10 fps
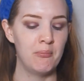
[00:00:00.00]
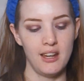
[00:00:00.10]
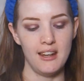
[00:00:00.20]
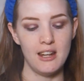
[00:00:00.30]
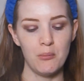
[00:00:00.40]

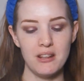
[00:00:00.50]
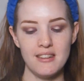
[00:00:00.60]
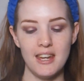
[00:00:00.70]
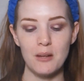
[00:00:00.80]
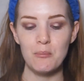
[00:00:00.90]
Okay, now I'm going
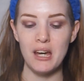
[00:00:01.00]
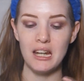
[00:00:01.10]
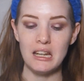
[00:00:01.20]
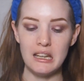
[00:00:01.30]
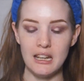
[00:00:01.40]
to take
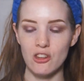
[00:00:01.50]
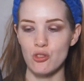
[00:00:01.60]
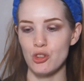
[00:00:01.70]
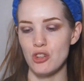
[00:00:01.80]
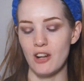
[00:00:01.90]
my
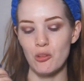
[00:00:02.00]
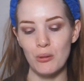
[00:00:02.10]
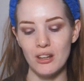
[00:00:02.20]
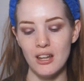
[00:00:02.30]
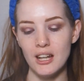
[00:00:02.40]
NYX
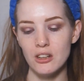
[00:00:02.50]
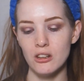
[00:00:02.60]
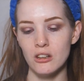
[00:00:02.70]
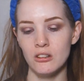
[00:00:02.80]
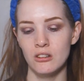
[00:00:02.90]
retractable
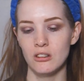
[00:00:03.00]
liner